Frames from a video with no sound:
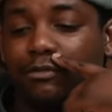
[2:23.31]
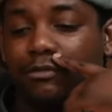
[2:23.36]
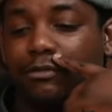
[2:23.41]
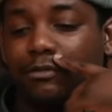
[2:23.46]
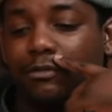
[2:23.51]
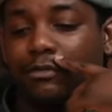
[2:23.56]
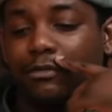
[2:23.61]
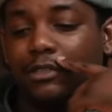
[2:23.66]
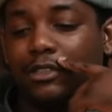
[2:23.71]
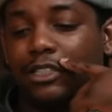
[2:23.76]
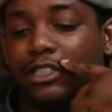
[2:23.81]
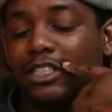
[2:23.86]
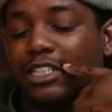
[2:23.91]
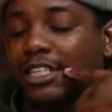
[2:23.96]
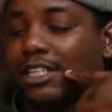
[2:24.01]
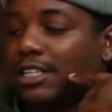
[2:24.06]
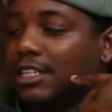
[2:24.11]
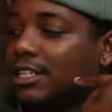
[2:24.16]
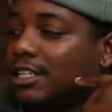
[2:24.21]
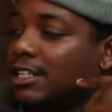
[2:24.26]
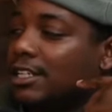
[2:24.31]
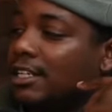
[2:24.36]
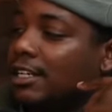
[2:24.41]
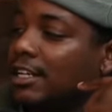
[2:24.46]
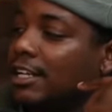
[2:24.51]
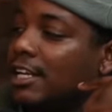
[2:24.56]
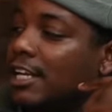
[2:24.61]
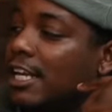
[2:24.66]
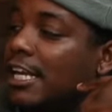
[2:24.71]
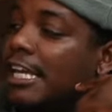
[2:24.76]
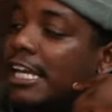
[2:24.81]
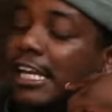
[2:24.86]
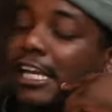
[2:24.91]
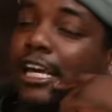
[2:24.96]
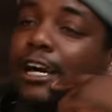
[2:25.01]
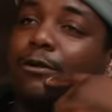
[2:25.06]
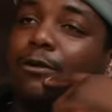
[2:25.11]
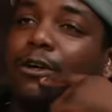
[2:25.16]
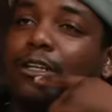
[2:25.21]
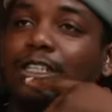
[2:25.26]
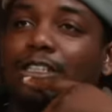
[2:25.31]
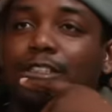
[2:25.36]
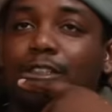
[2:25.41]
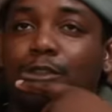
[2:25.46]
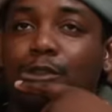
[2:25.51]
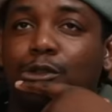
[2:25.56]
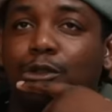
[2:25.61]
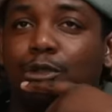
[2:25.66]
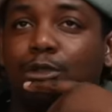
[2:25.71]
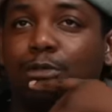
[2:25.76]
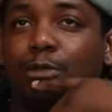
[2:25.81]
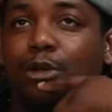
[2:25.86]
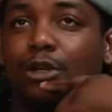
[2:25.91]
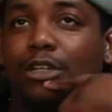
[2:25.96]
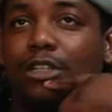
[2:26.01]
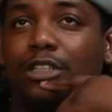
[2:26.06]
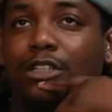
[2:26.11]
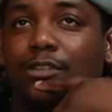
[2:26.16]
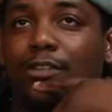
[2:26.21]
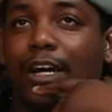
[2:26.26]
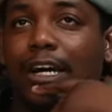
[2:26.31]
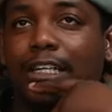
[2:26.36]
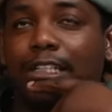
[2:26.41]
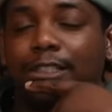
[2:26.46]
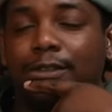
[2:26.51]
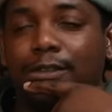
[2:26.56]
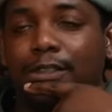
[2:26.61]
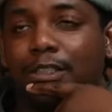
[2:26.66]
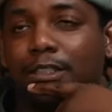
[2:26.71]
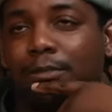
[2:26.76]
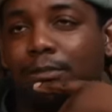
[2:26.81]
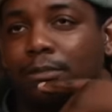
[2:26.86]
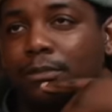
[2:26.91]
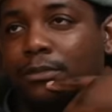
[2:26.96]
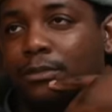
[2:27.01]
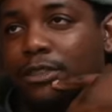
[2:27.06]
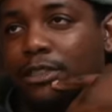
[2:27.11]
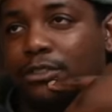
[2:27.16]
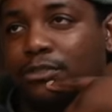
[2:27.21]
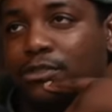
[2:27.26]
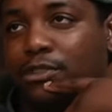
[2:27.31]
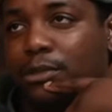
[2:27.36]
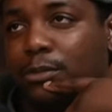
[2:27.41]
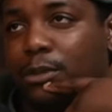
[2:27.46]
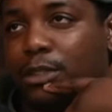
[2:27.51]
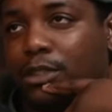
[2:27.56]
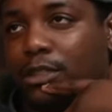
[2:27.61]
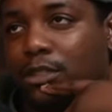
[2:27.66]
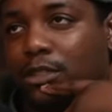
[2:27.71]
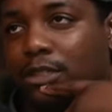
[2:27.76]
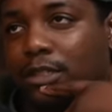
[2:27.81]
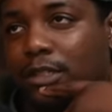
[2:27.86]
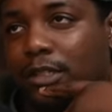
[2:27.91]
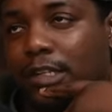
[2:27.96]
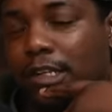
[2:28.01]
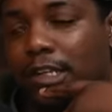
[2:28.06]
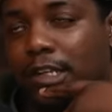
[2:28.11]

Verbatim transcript: The bitches? Yeah. That's what you want to see, right? Yeah, I want to see you do more interaction with the with the female.